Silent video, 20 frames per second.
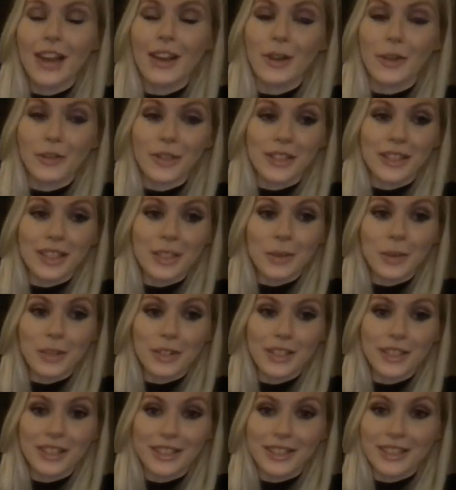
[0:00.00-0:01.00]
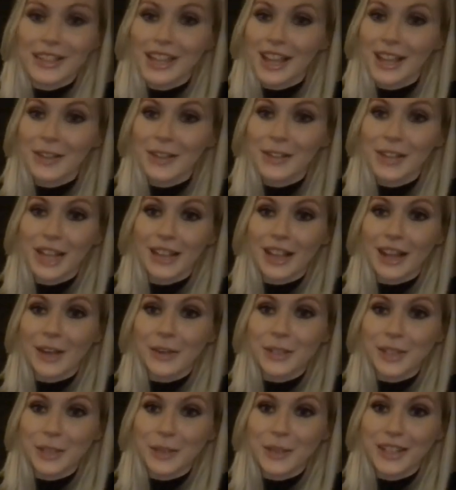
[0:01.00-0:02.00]
Obviously, wasn't
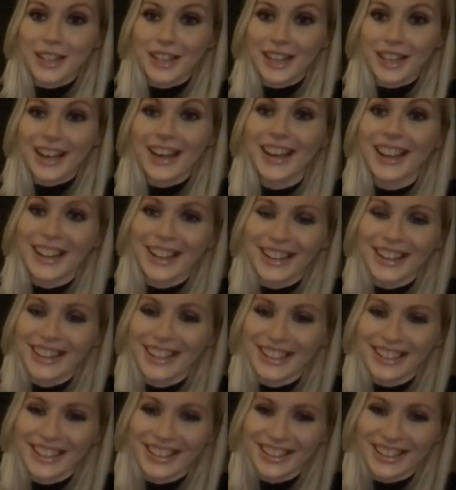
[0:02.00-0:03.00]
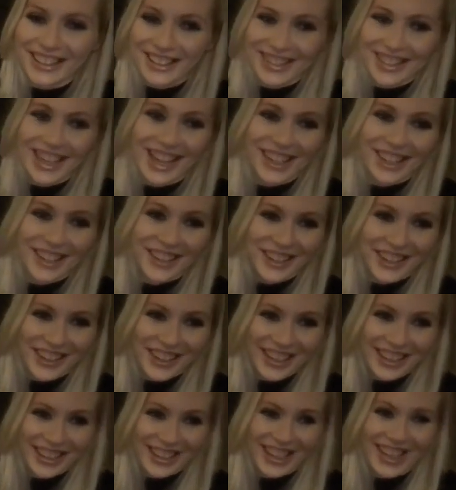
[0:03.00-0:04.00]
allowed anywhere near the tenor or
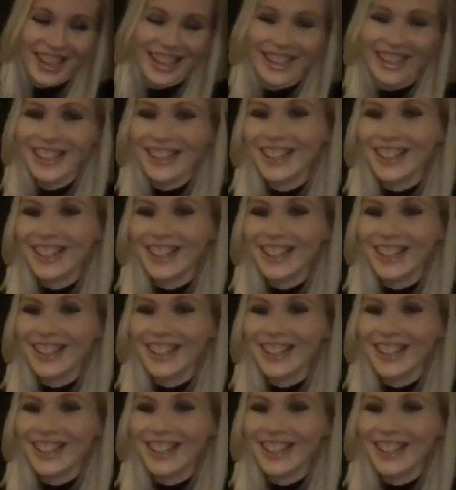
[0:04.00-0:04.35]
anything.